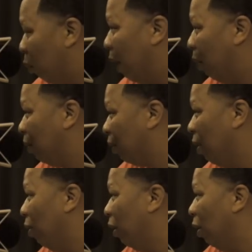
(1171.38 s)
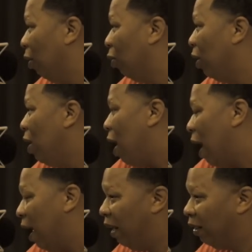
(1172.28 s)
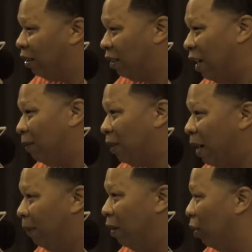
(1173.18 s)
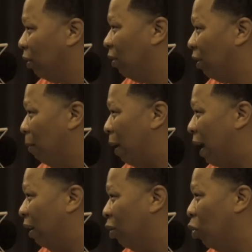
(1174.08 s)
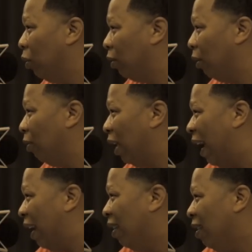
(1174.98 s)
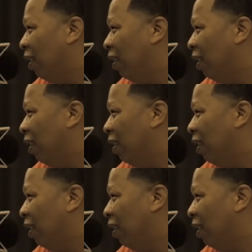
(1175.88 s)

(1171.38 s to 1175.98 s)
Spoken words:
like when that was going on. And at the same time, there wasn't somebody who was on like,